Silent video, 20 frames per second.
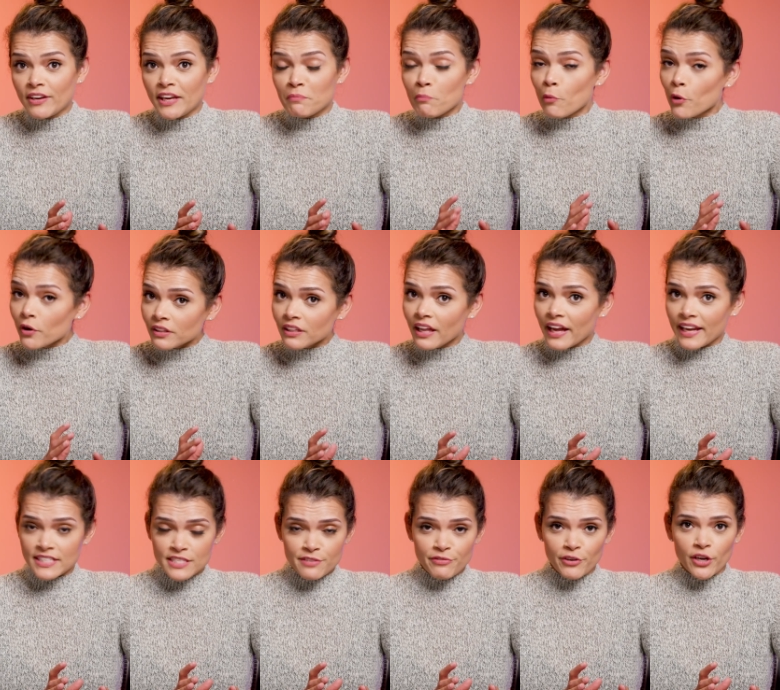need more
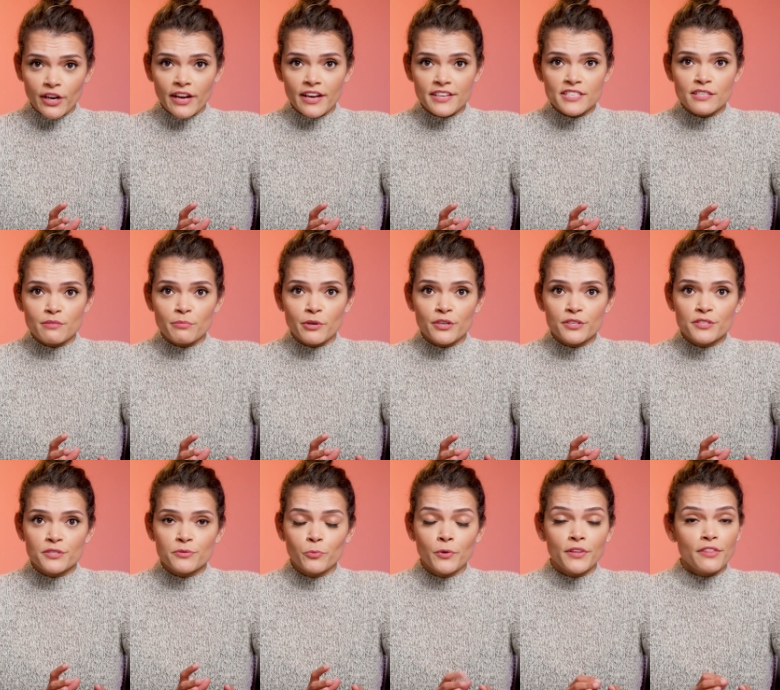lines for your
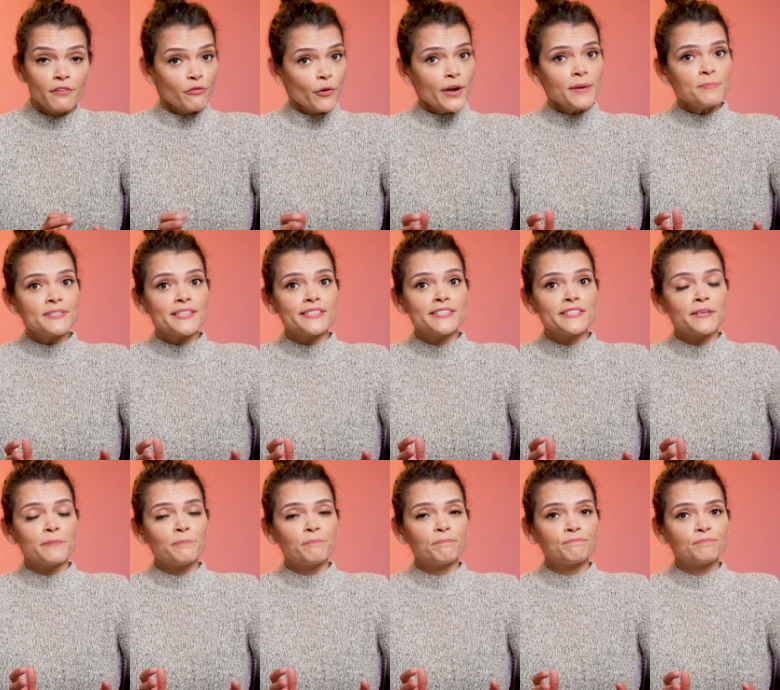customers, with a VoIP
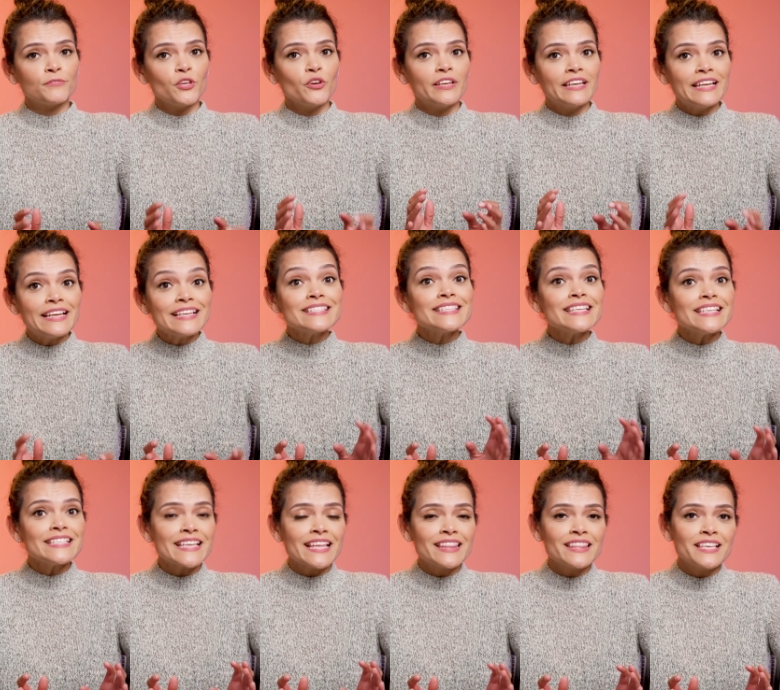system, you can easily
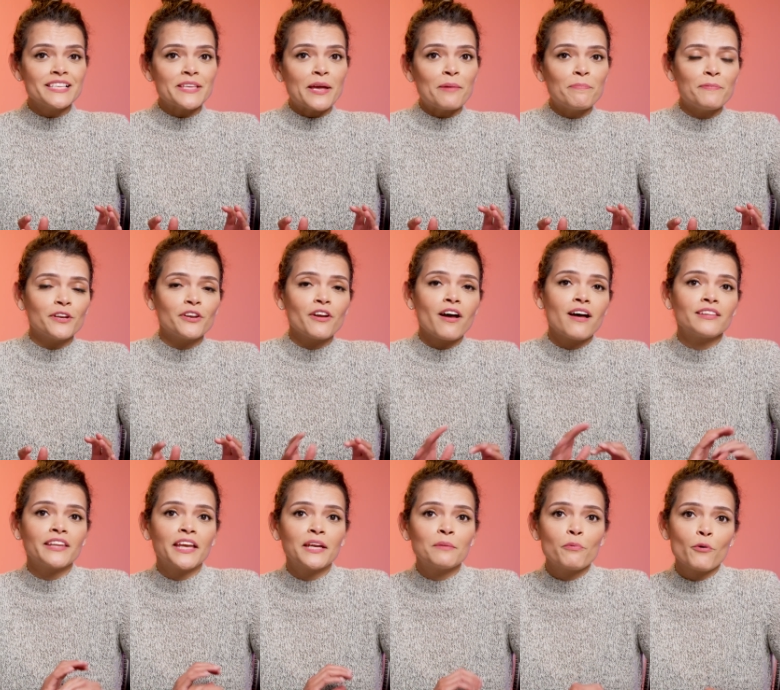set this up in an
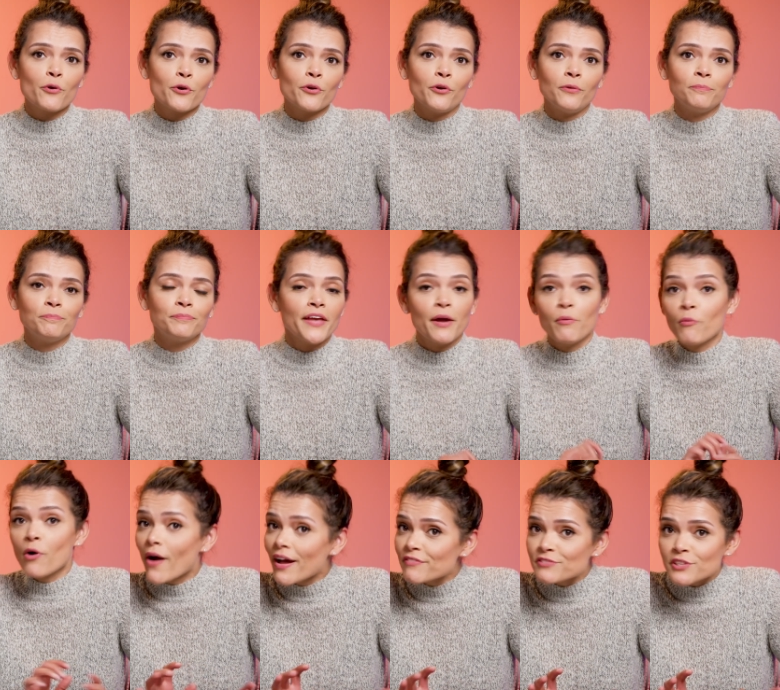online portal and
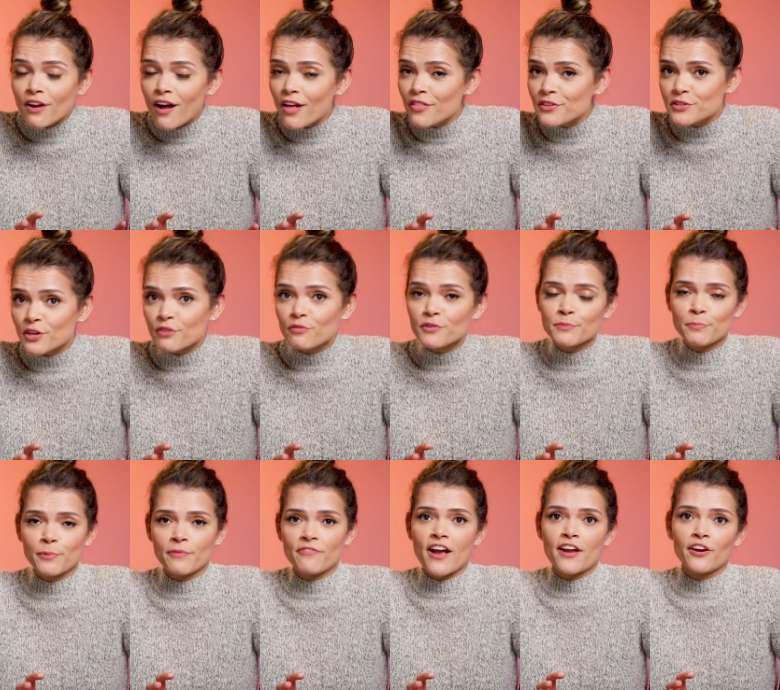won't have to call the service
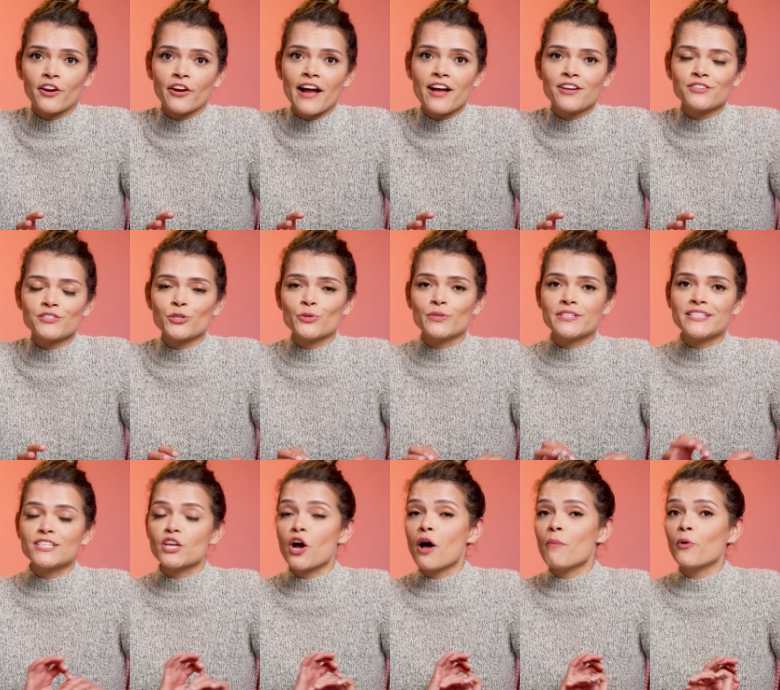provider out to
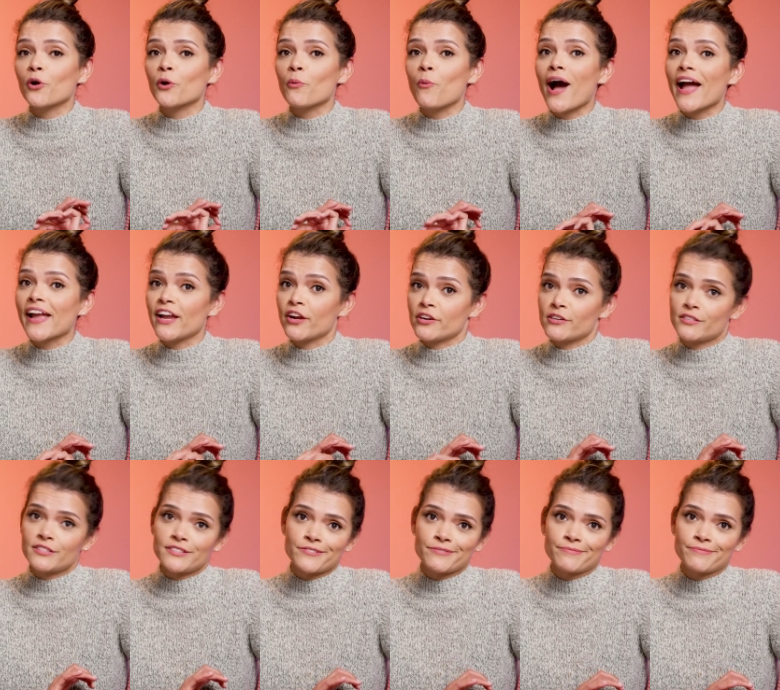install more wires.